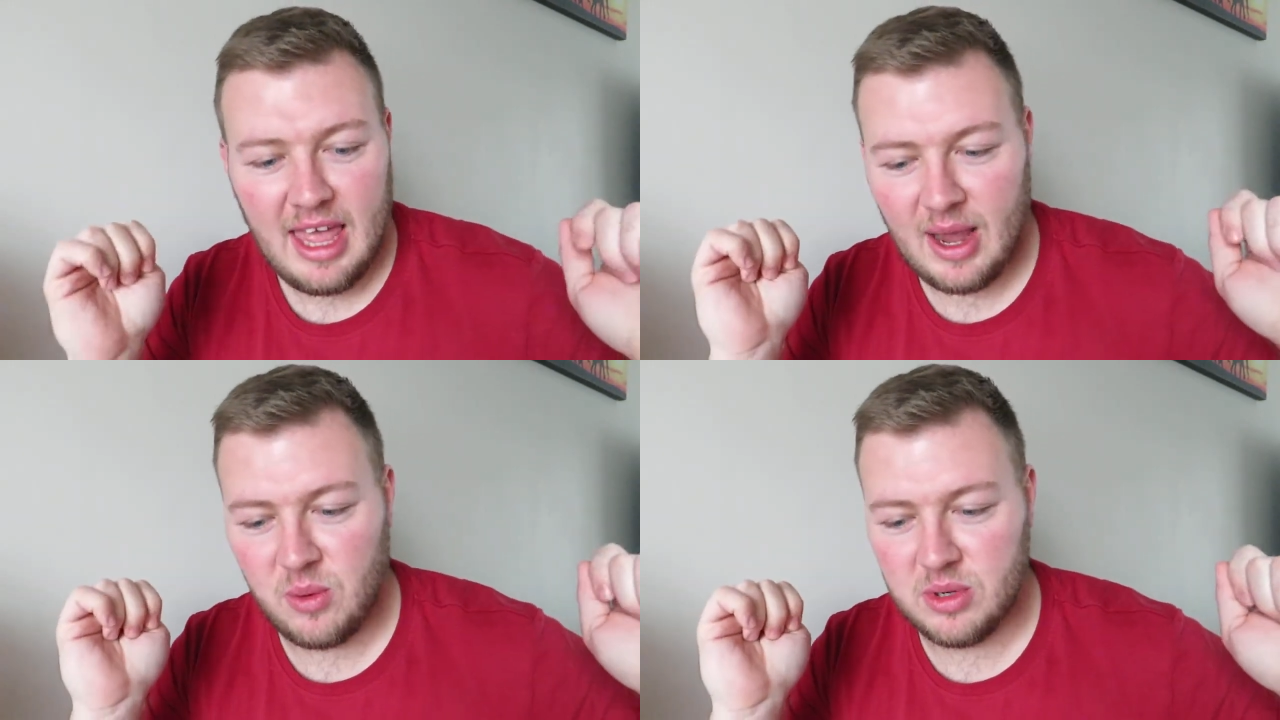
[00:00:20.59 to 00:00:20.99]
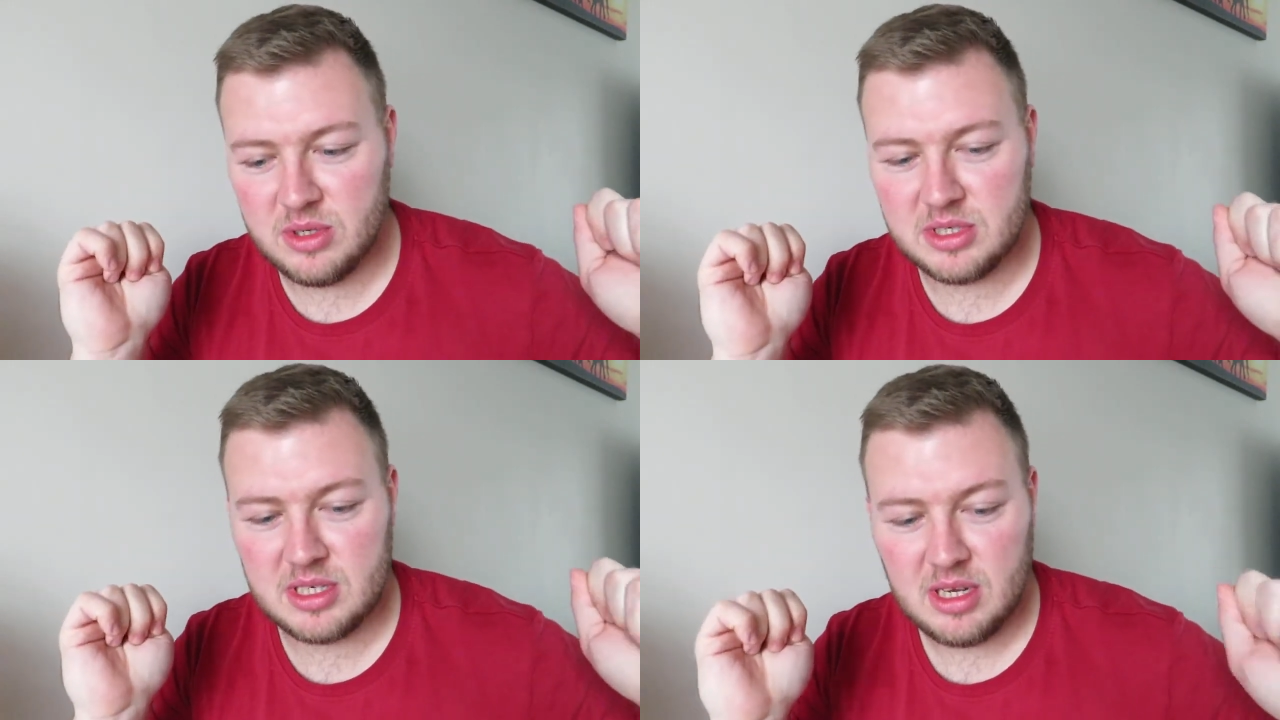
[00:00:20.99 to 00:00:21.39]
It
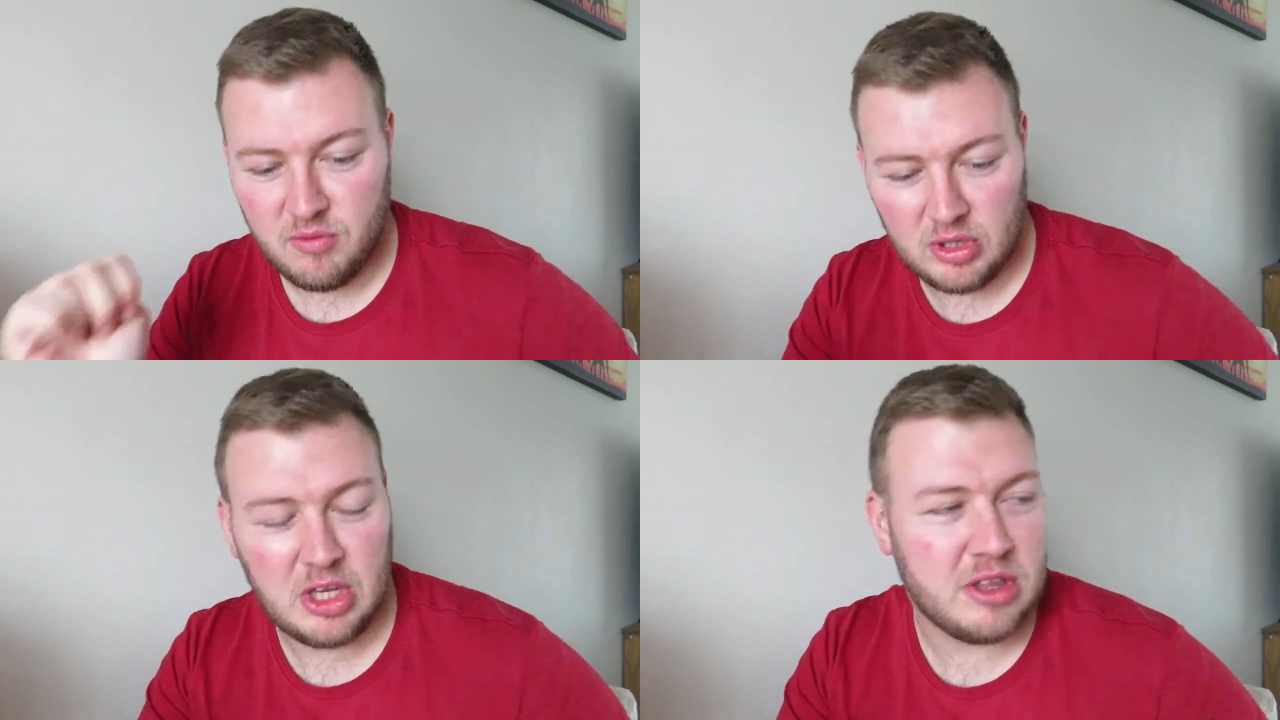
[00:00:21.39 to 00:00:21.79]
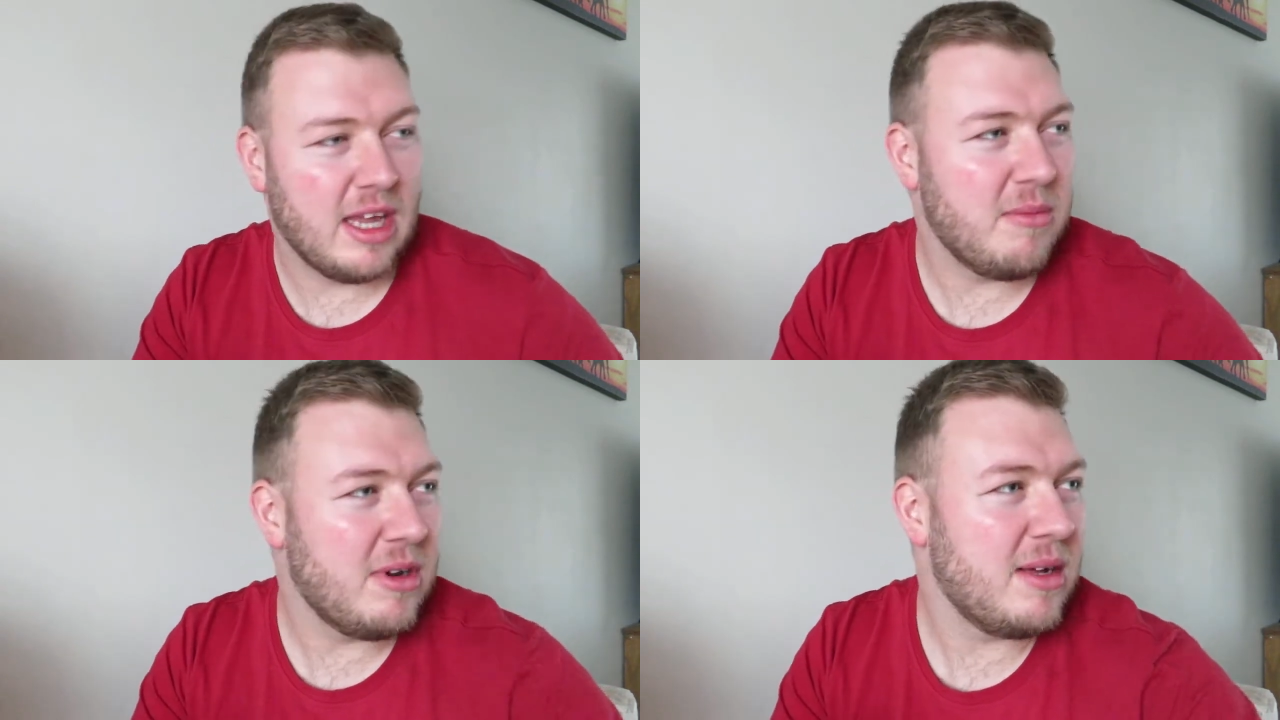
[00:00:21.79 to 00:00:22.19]
was really good
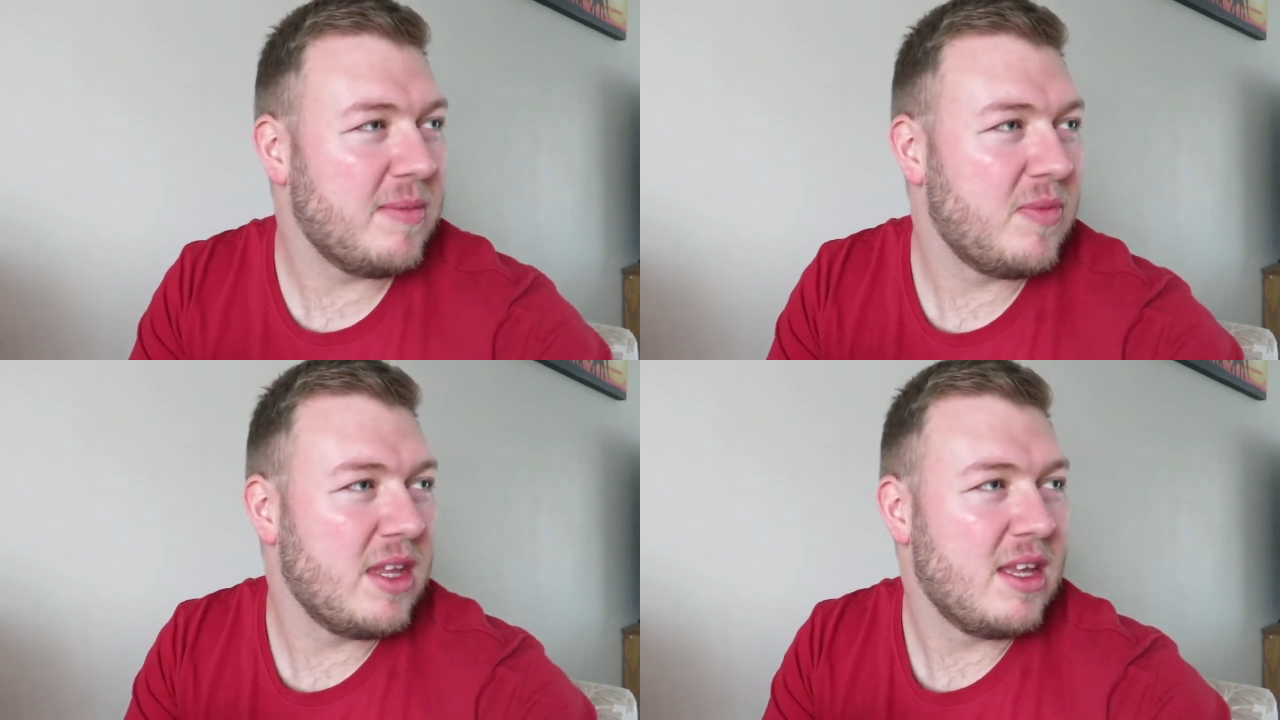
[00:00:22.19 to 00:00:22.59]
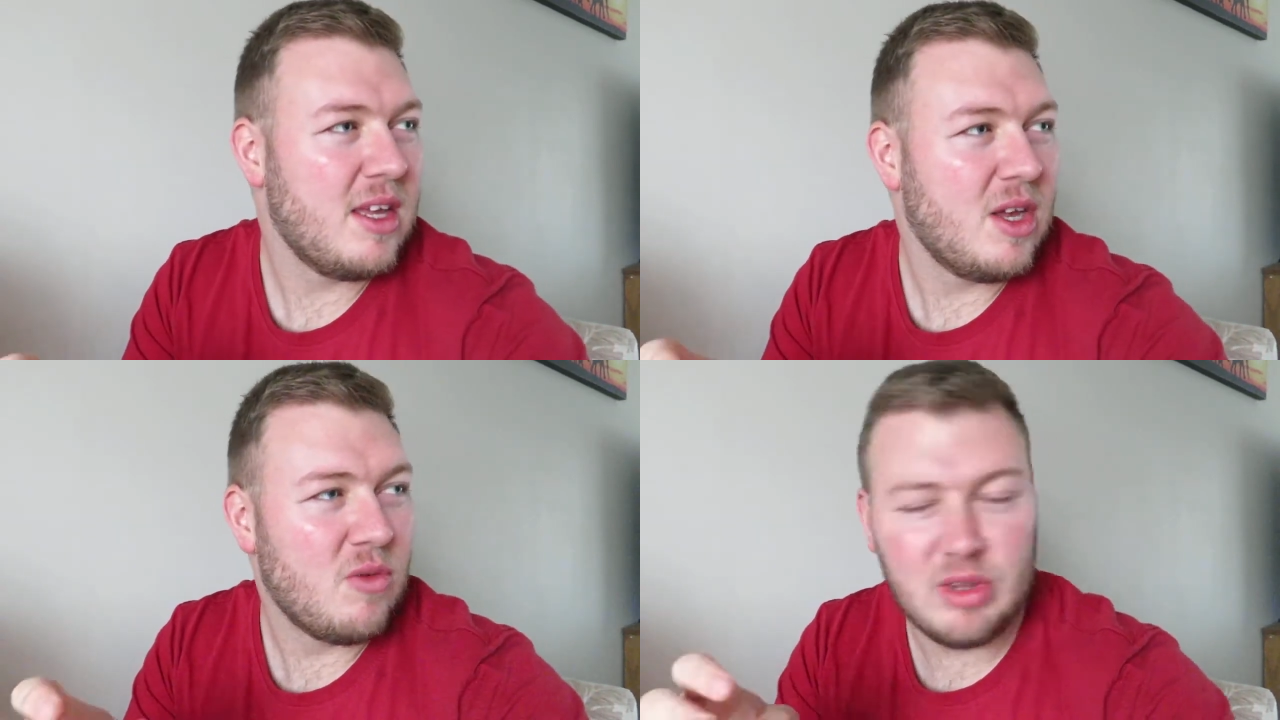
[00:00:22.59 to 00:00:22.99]
night, wasn't
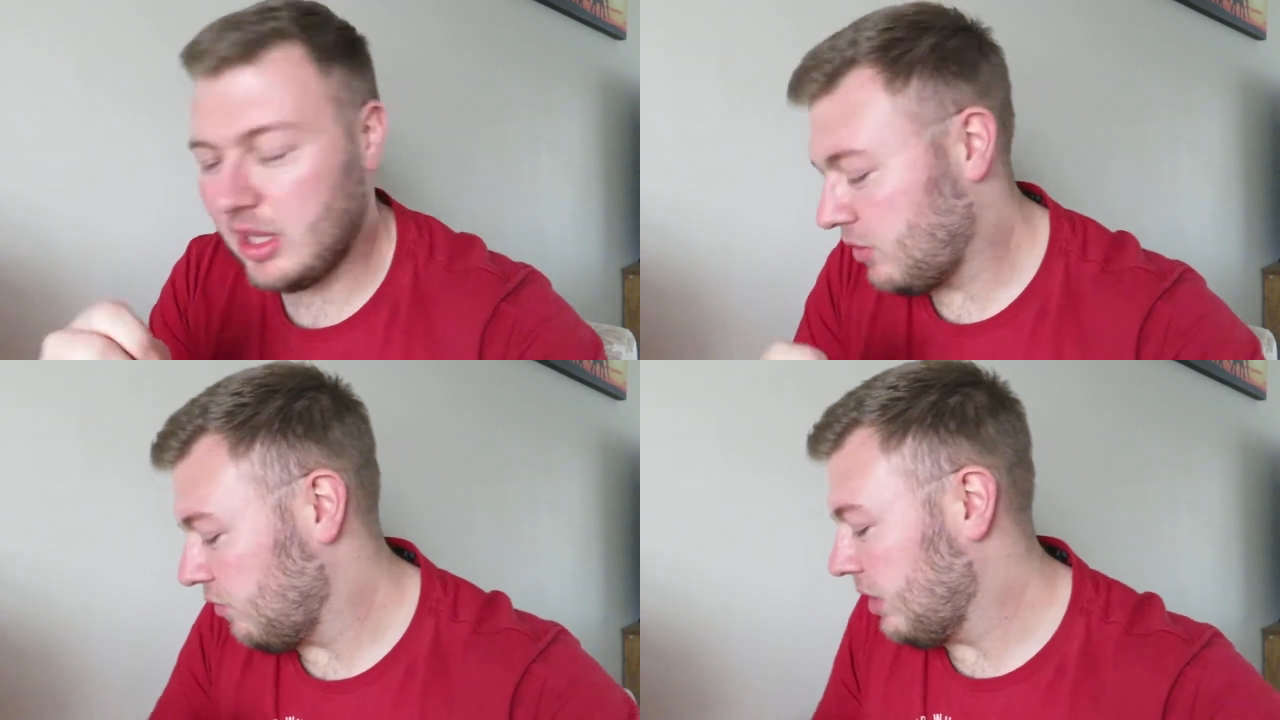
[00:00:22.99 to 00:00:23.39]
it?